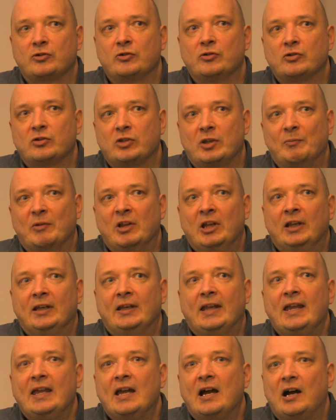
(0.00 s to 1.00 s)
system,
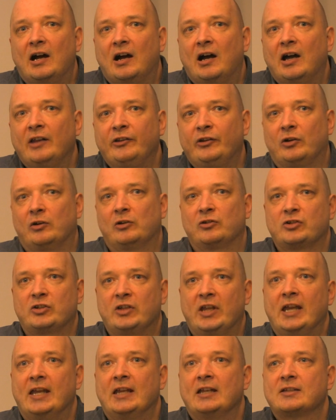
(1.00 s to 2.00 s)
they are other
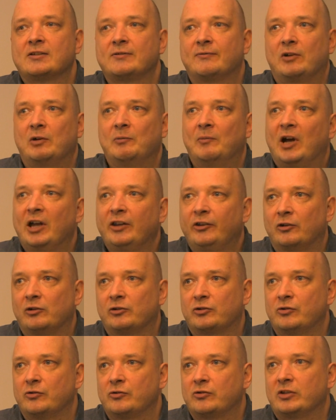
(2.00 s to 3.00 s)
states from other
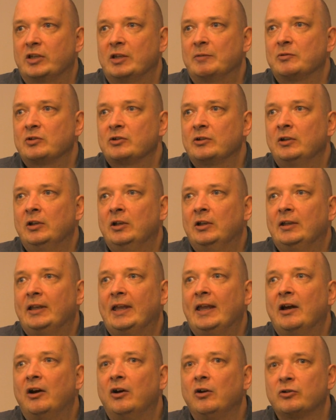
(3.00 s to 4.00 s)
systems,
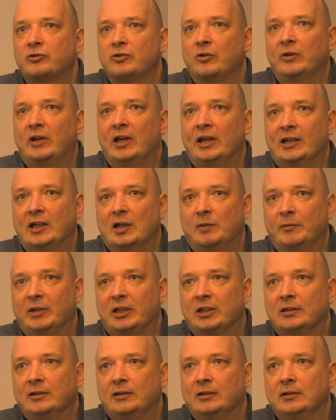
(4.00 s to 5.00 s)
they are also
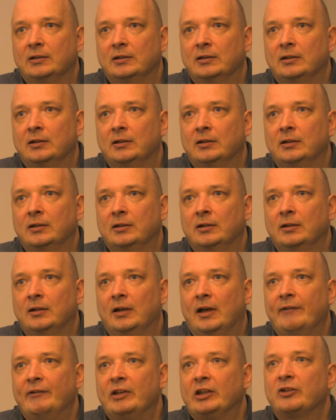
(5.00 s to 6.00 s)
dynamic,
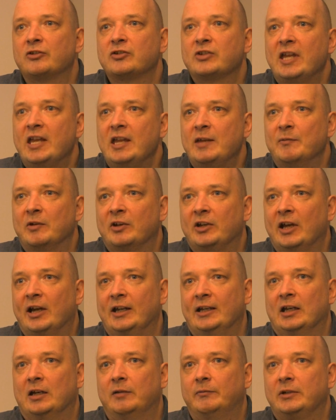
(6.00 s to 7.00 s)
having the same
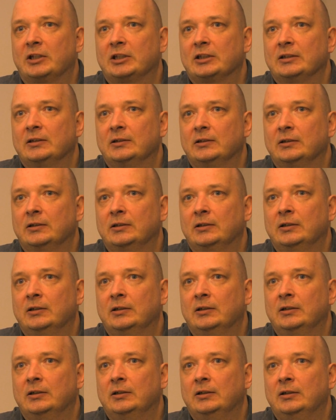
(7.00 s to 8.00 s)
dynamics.
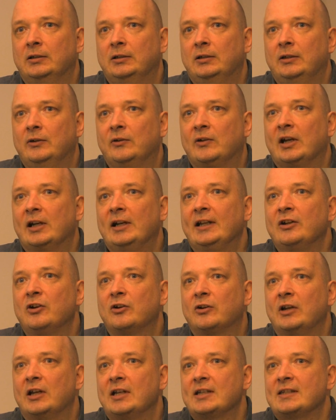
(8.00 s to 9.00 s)
You can
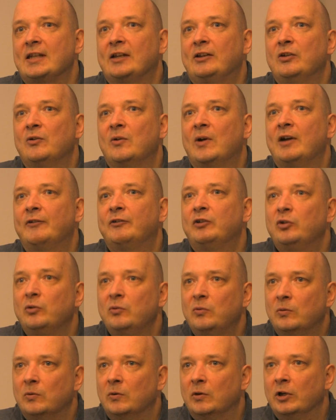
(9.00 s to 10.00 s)
recognize that you have
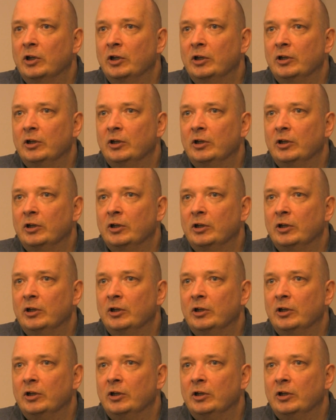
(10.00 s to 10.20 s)
two